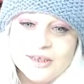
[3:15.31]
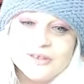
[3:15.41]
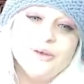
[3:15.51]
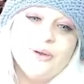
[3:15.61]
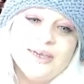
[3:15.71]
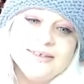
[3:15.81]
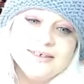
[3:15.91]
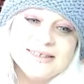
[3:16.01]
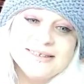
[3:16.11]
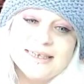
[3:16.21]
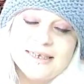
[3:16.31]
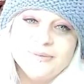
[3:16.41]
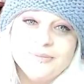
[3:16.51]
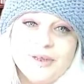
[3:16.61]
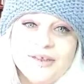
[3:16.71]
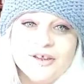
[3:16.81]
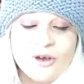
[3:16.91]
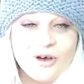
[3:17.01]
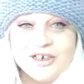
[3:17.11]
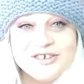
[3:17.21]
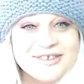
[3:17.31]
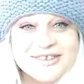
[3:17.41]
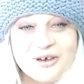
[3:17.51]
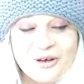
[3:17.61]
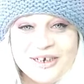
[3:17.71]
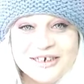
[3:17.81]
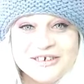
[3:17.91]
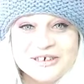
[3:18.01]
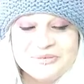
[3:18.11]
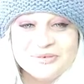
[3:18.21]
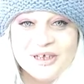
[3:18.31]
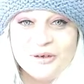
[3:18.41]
So as you can see, the cottage is the cottage.